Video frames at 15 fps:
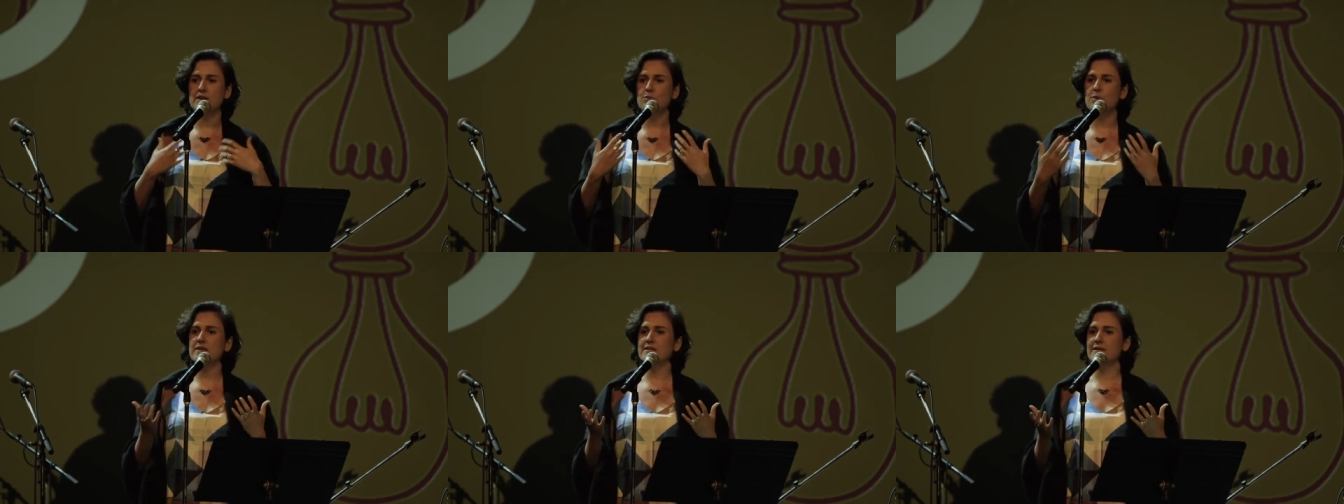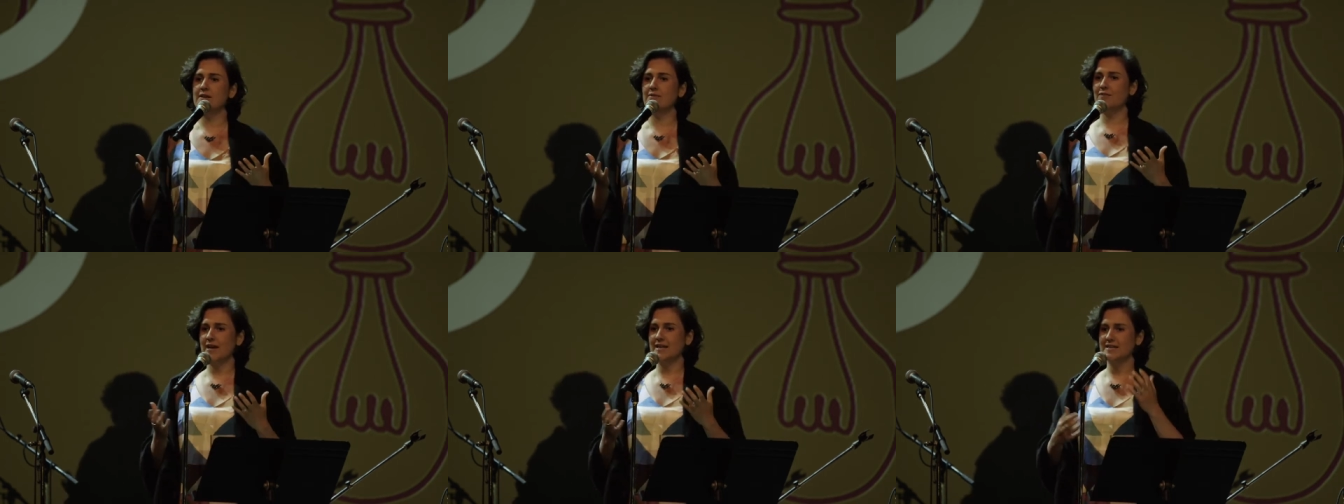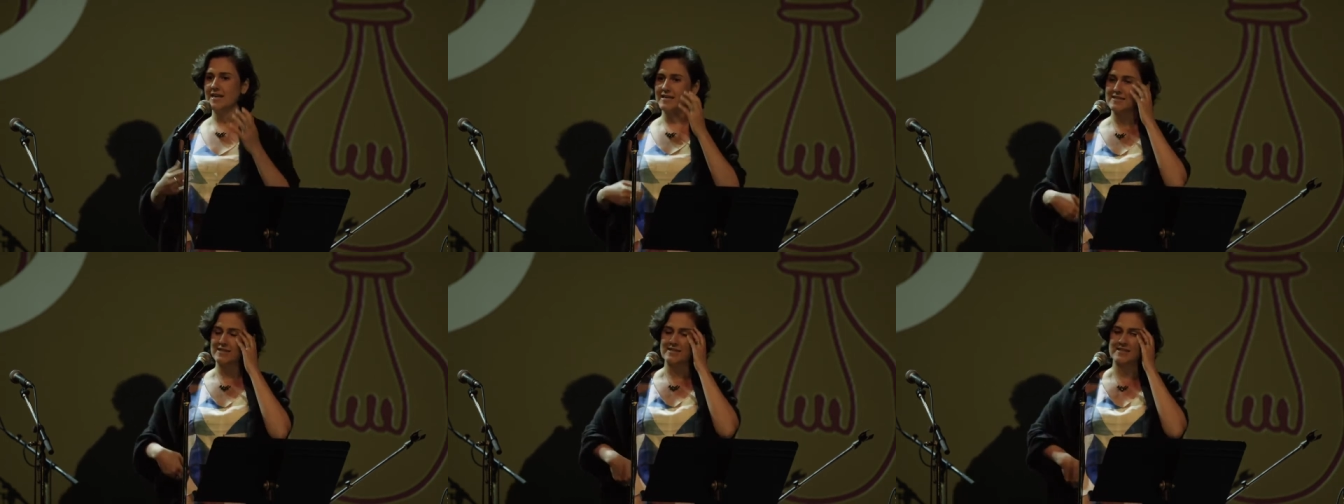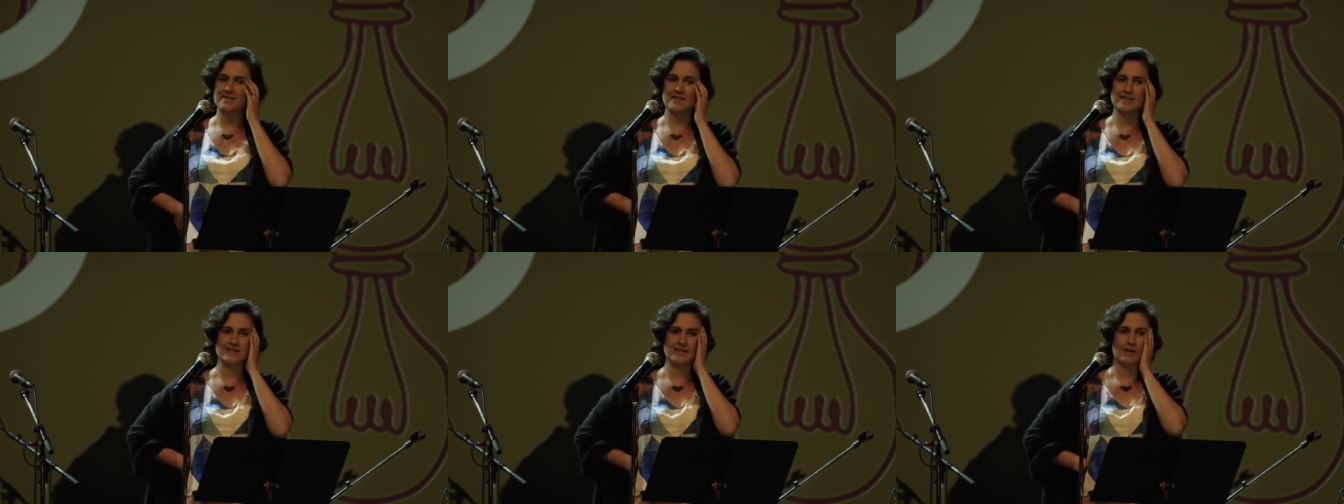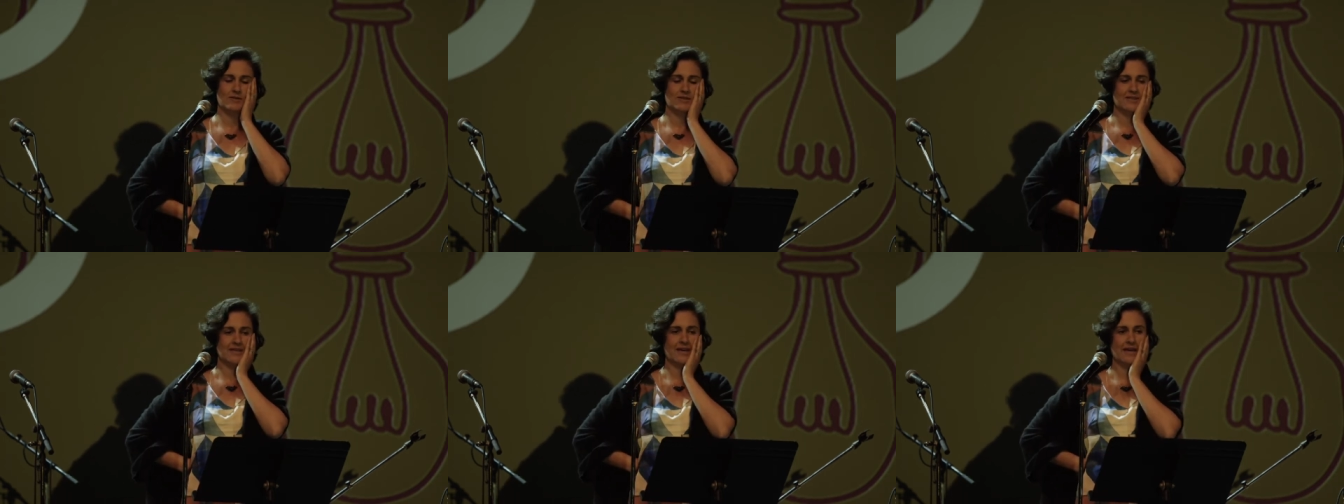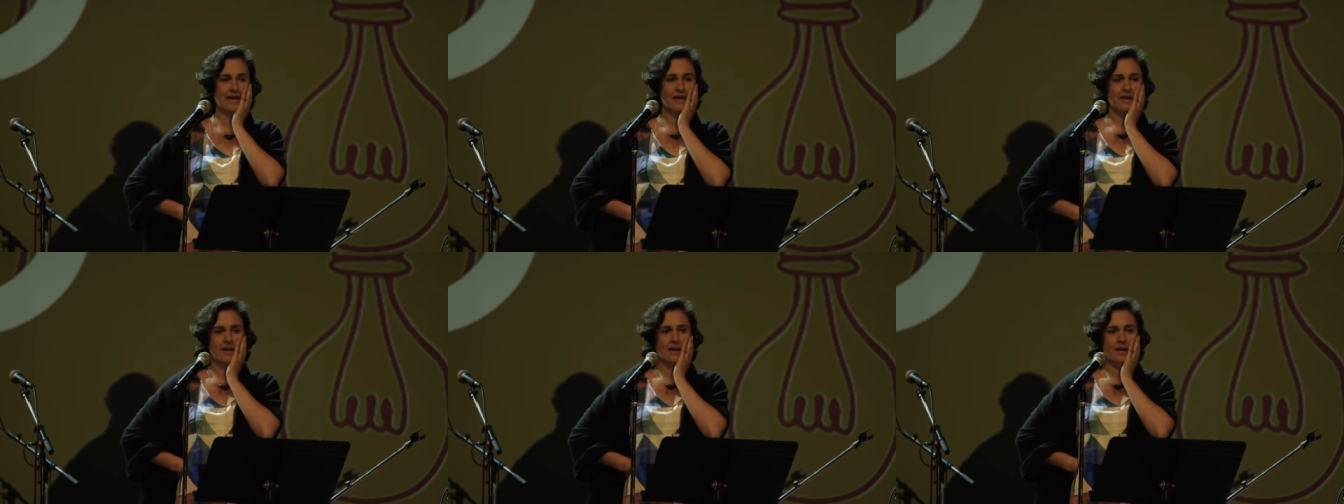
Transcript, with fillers: It was a fantastic season. I was there